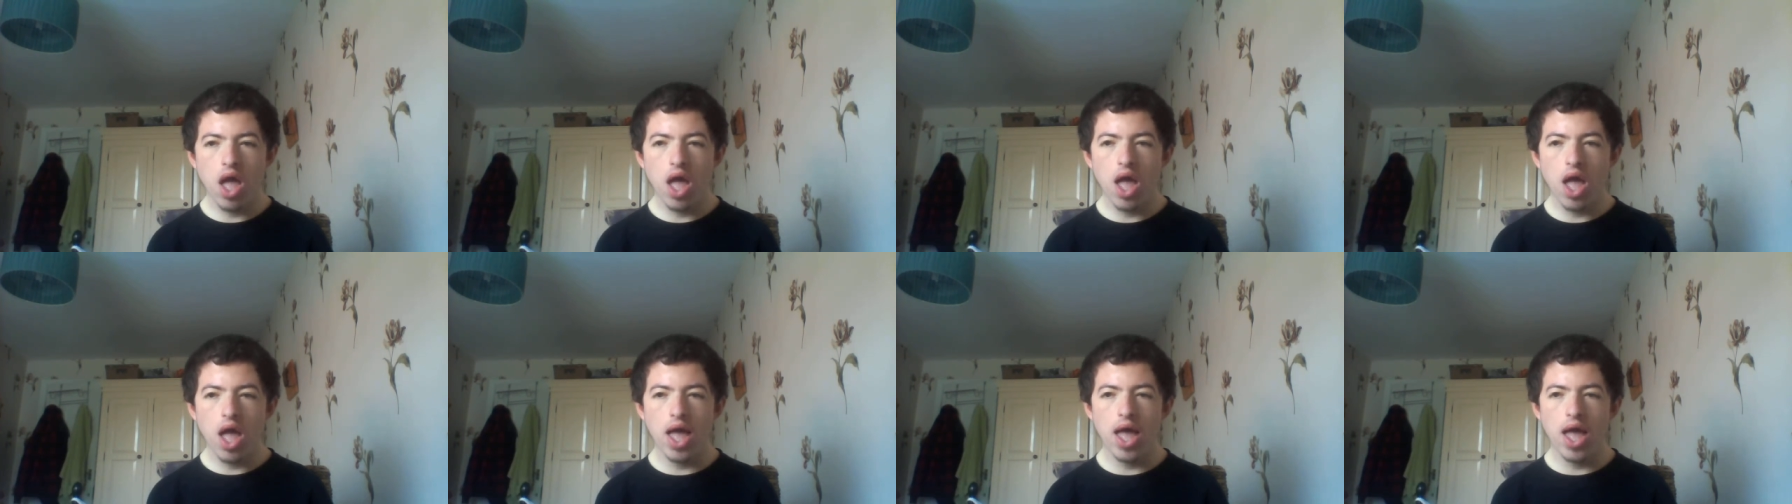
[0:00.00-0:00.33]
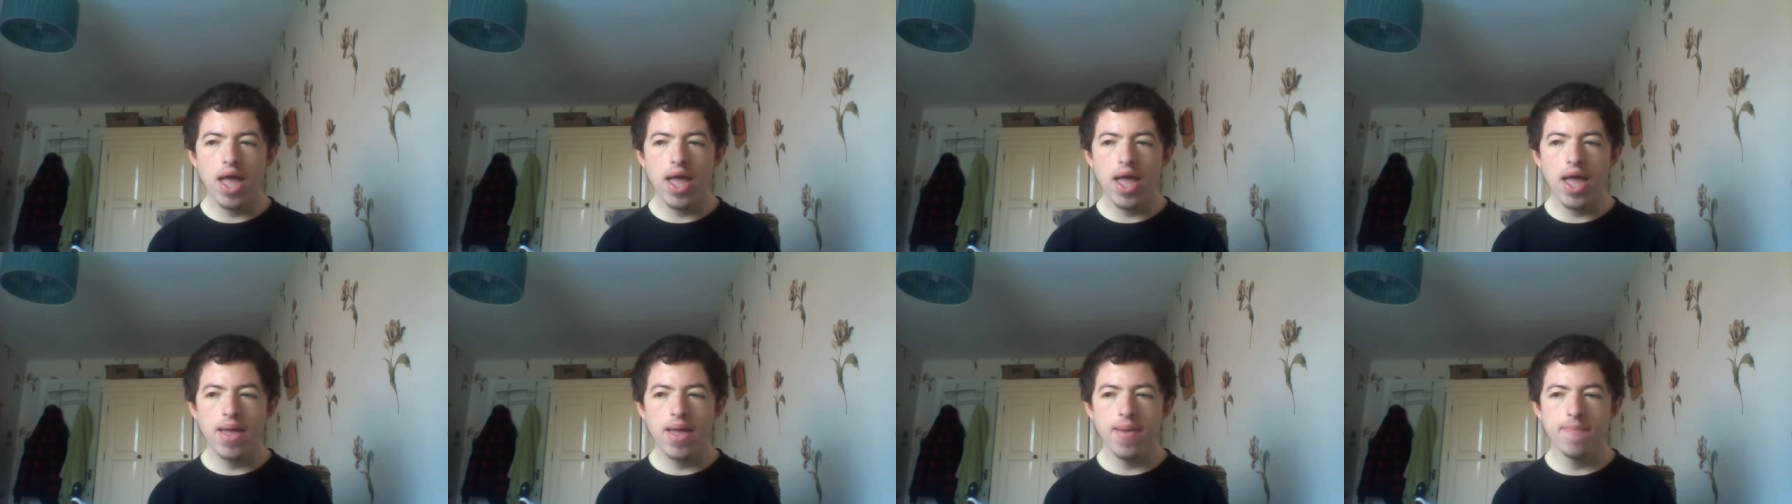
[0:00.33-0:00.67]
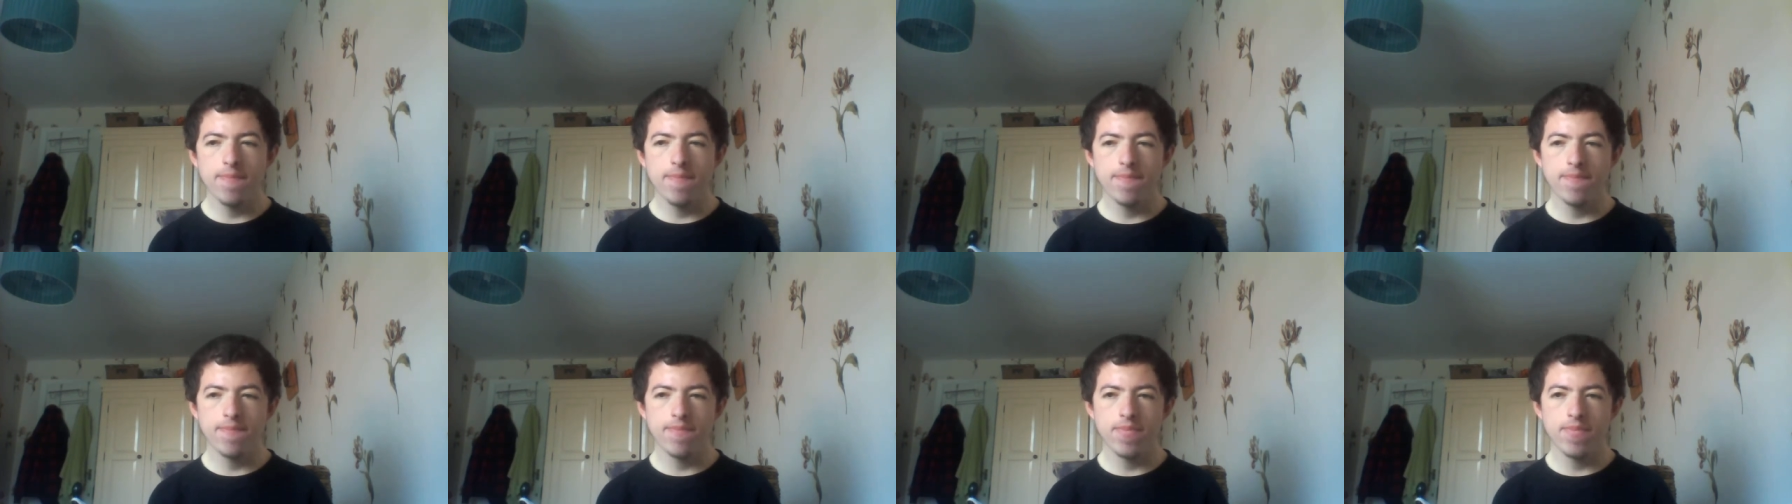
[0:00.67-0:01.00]

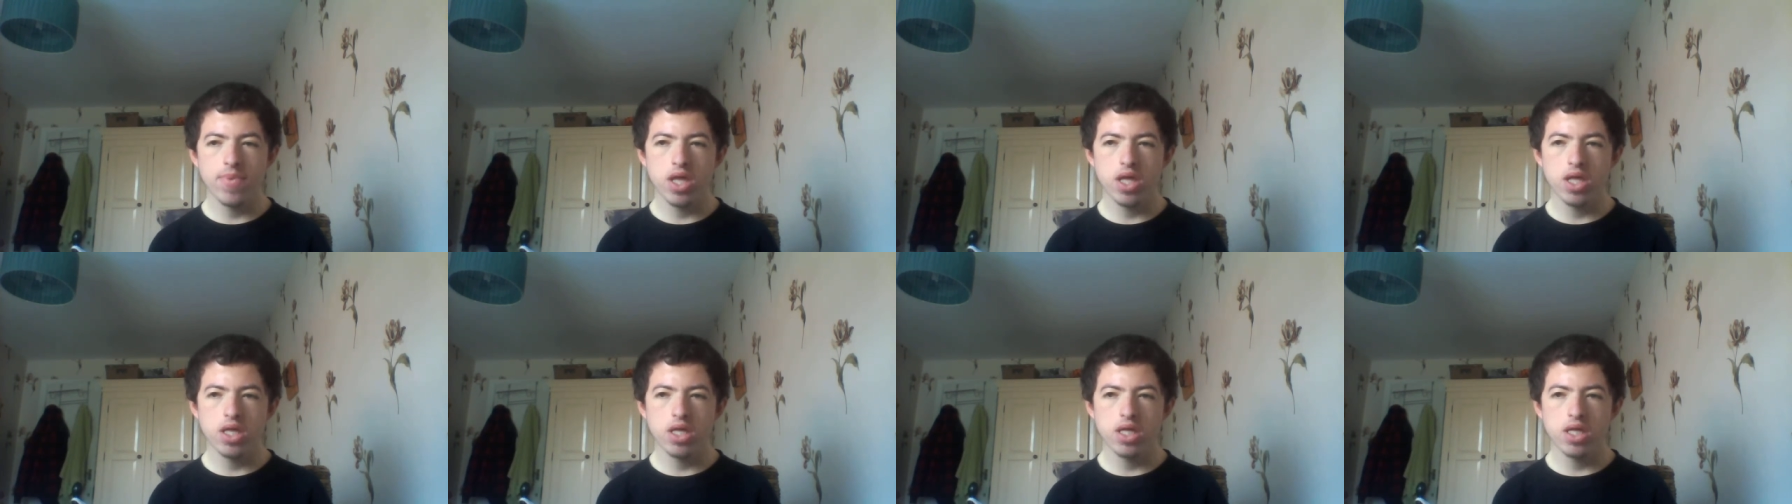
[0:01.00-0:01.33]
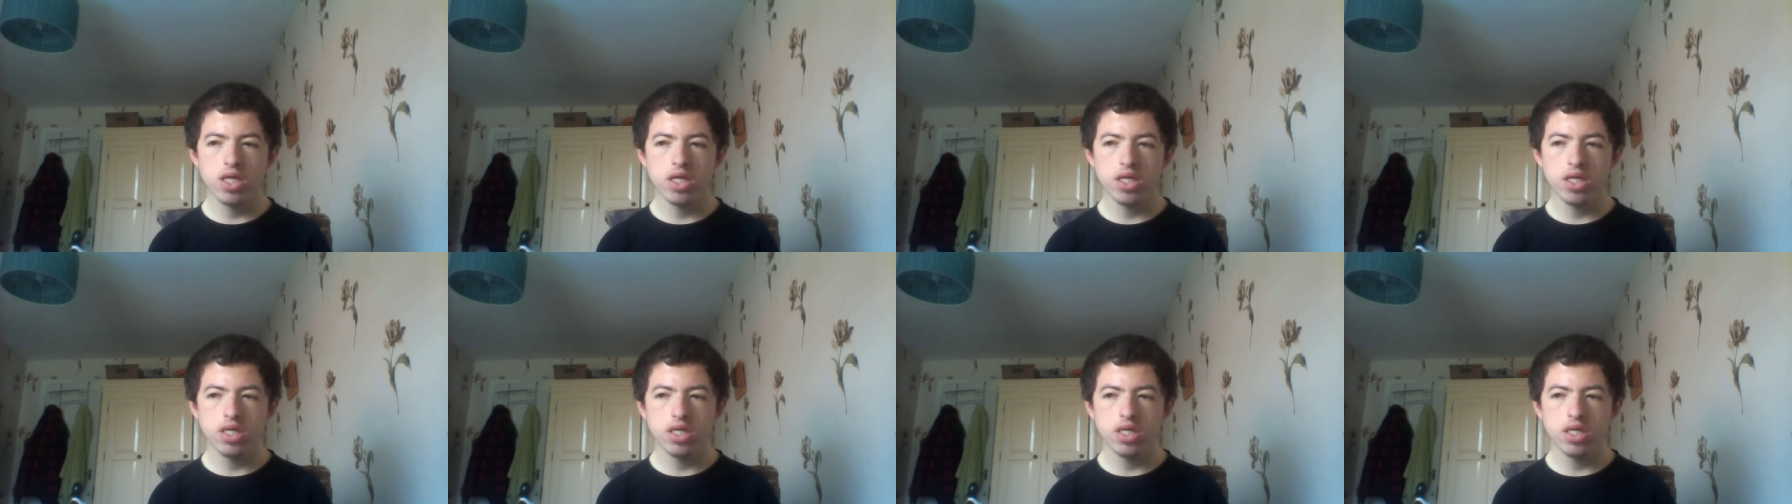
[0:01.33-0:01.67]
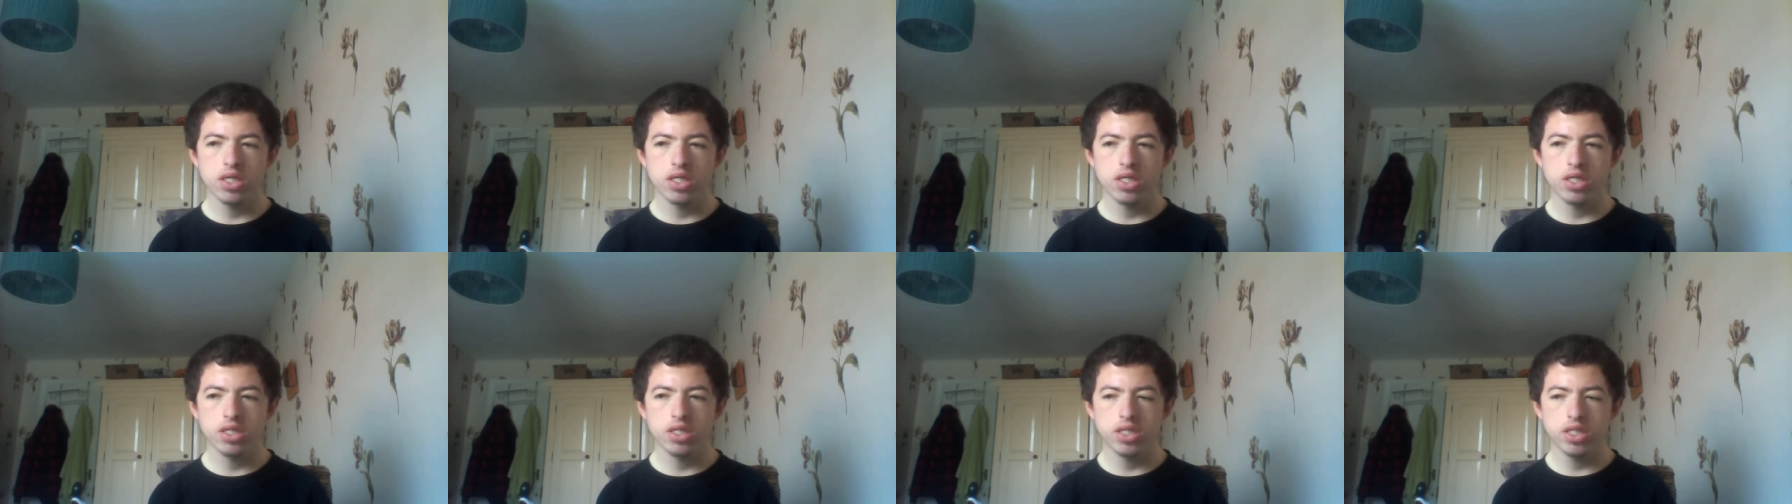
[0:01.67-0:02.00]
Um,
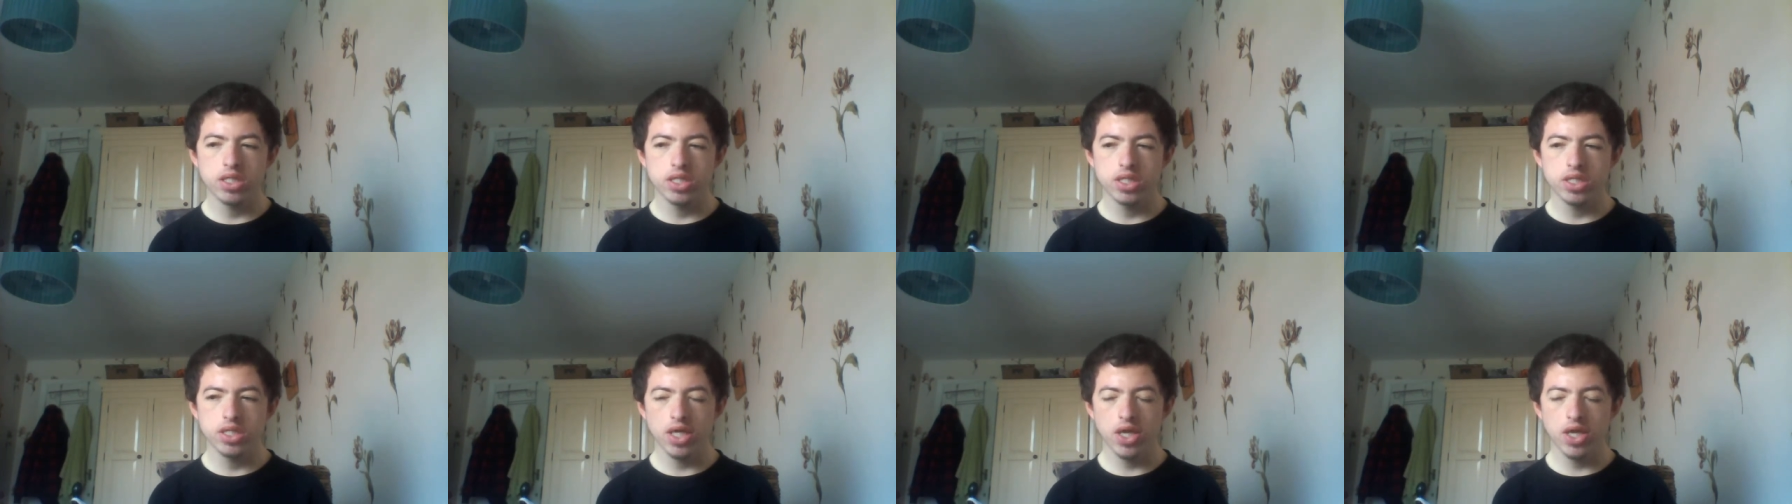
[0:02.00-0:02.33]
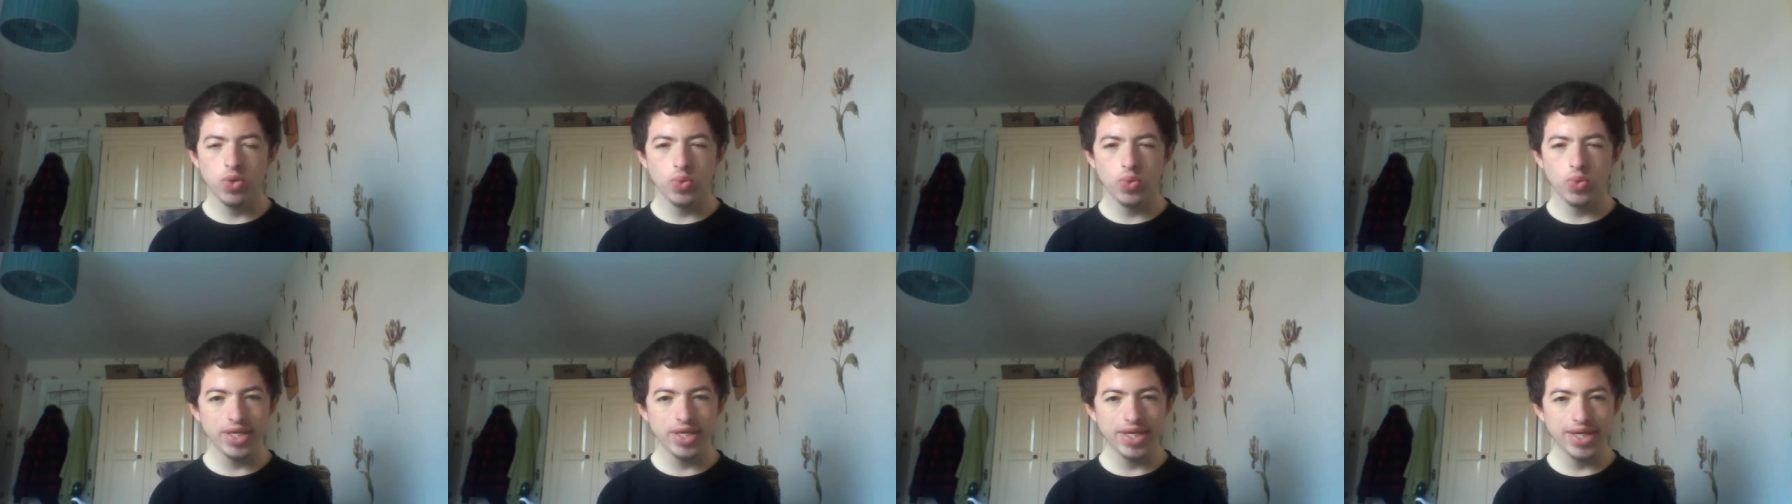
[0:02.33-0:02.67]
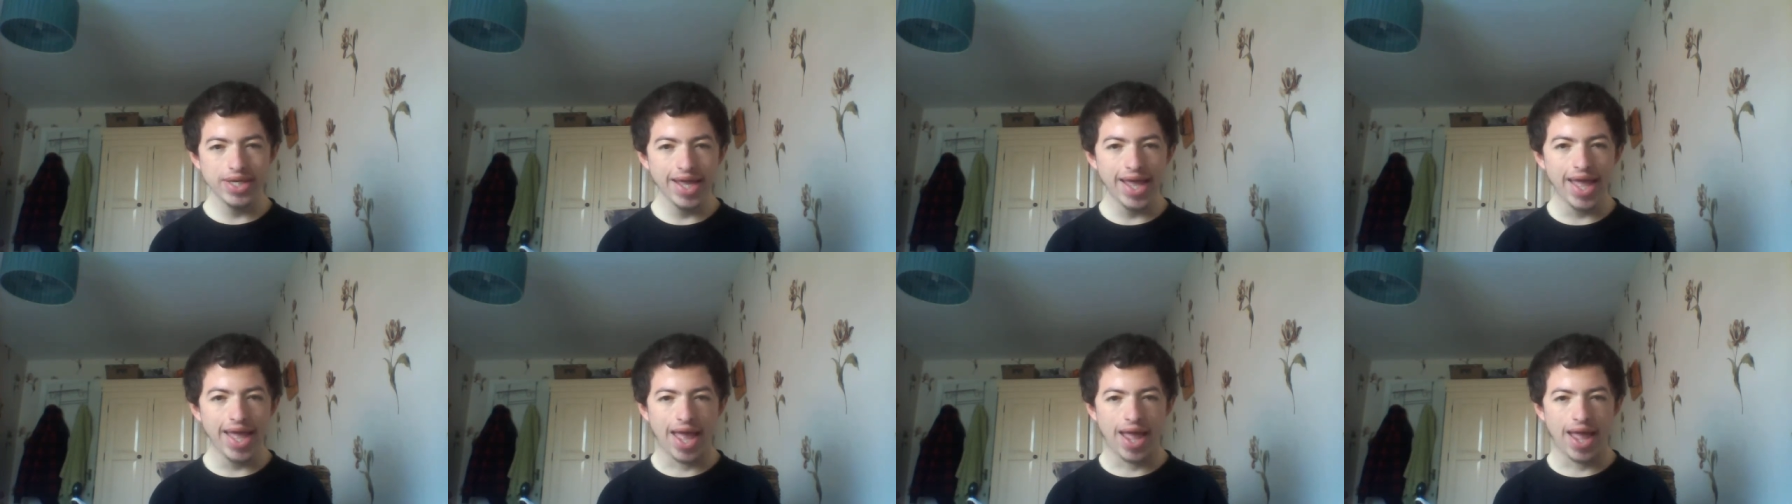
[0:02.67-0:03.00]
so
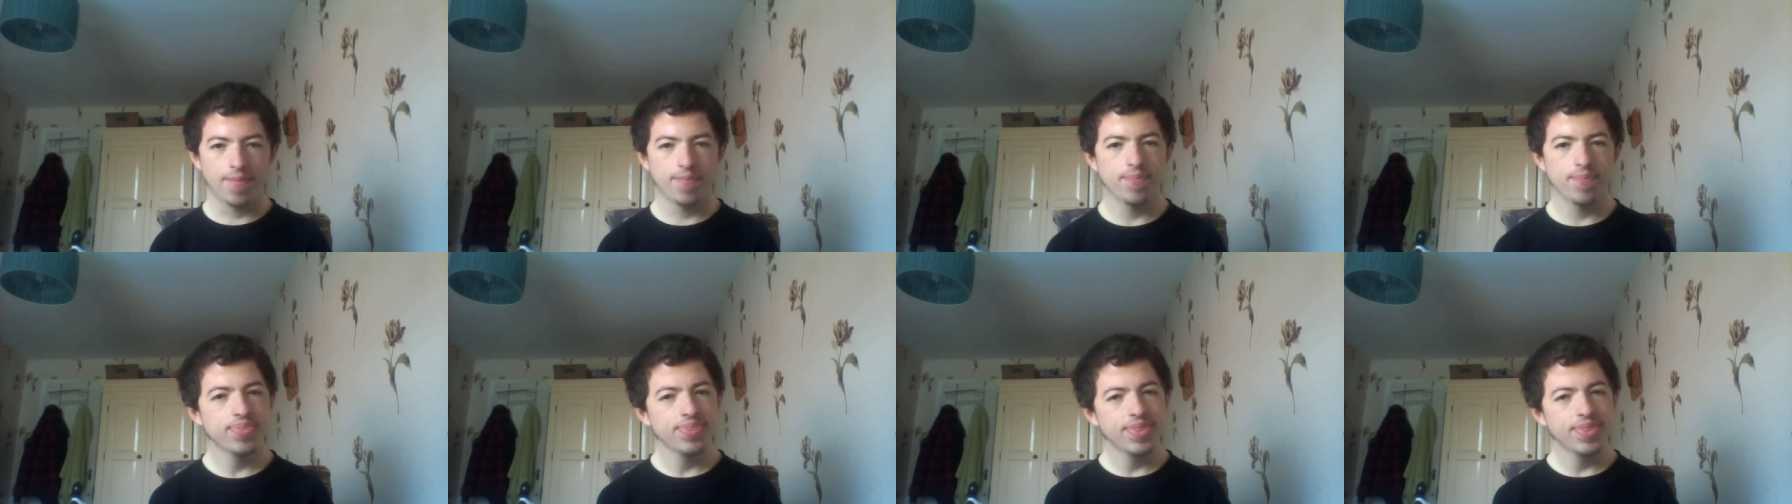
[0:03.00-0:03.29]
yeah,